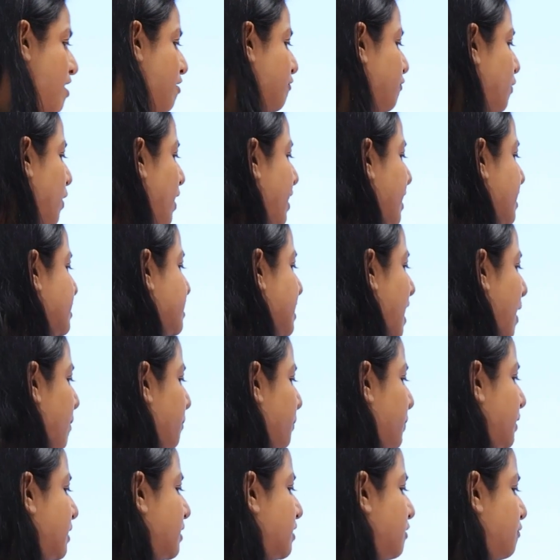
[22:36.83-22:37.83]
For
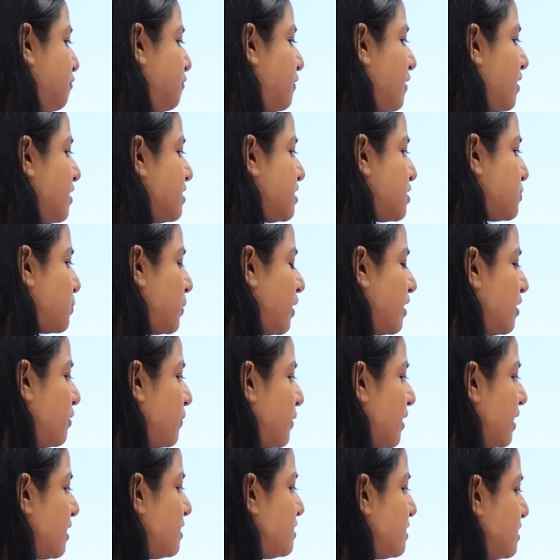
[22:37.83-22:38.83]
example, the first one, you
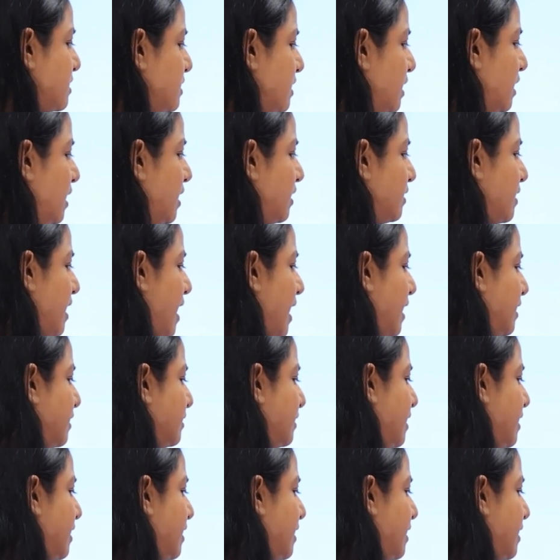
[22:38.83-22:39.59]
can see that